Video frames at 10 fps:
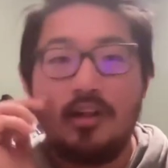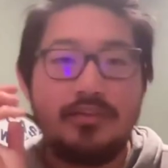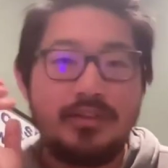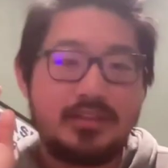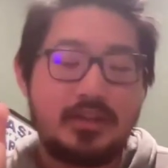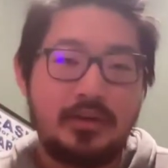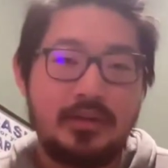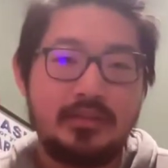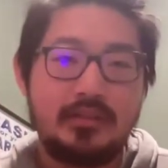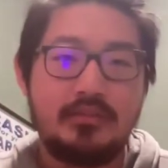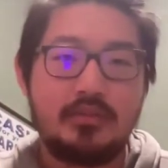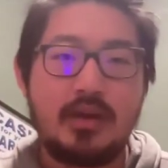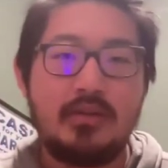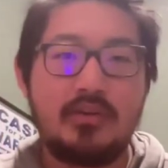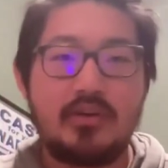all of it's cohesive
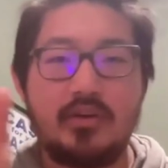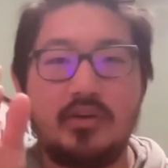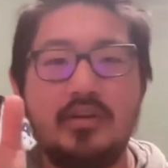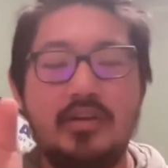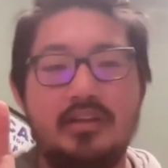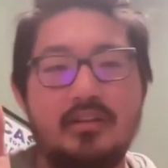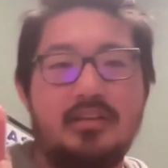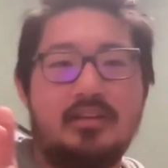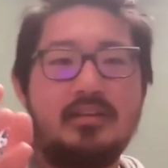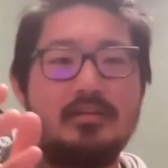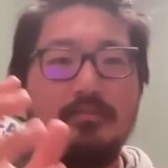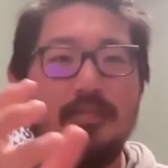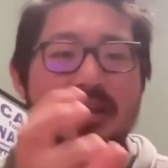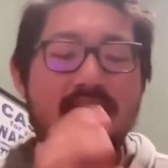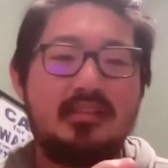around her and like
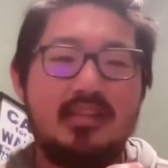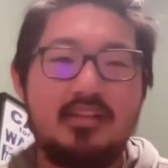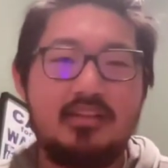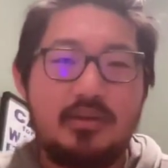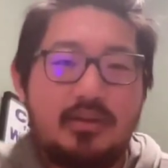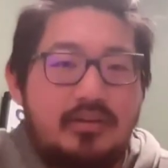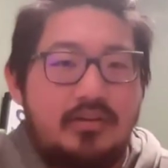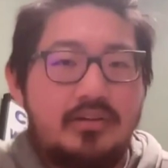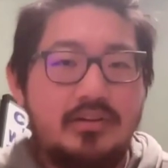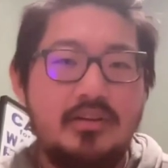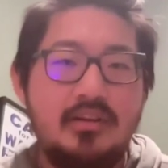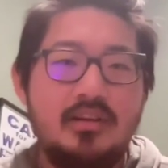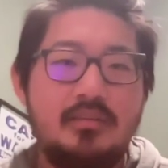makes sense around her.